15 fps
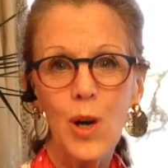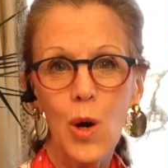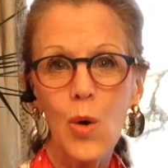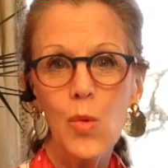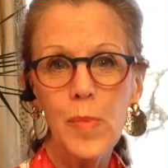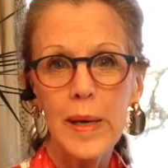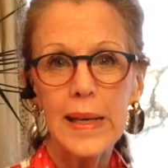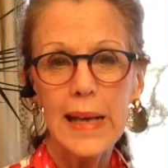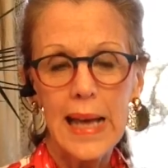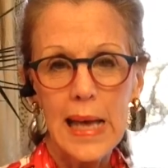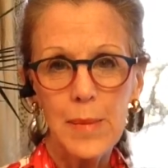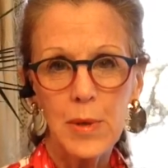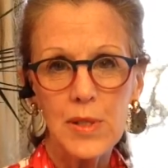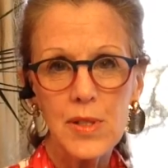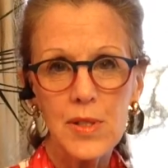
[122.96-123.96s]
old pet
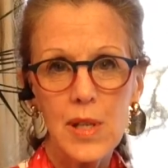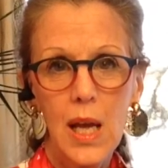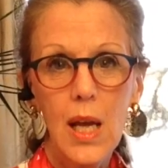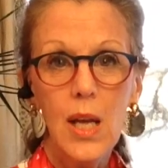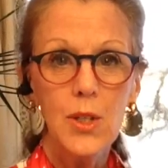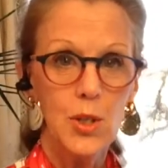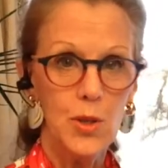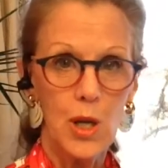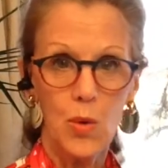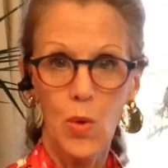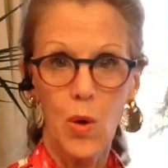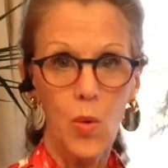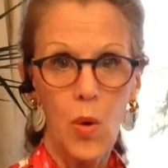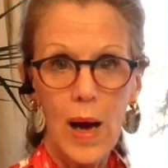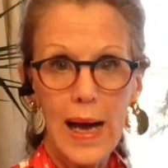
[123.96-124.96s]
habits. You go, well,
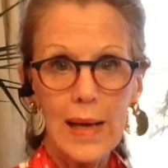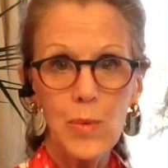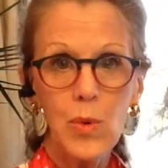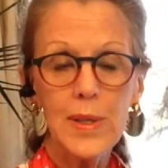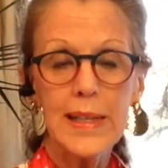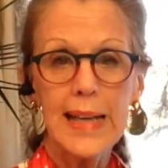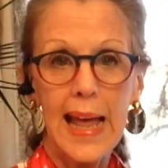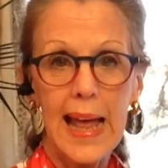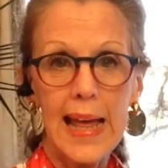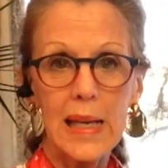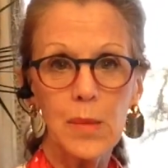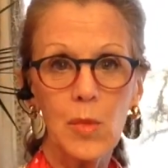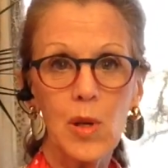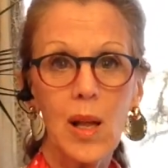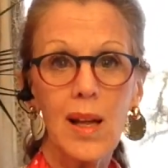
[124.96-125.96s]
why would an
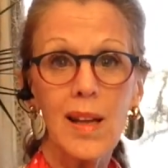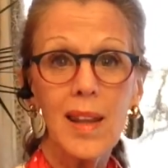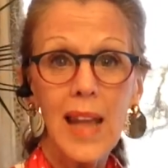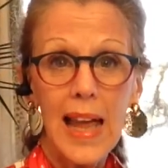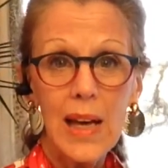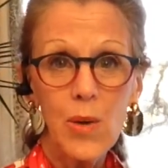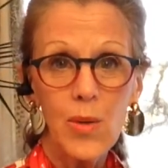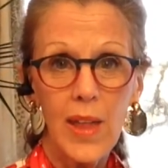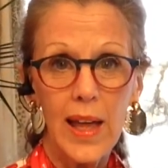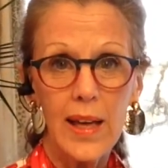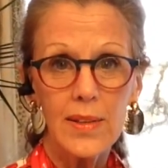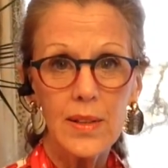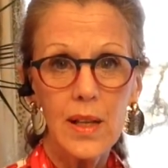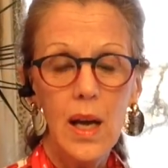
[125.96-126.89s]
animal allow that?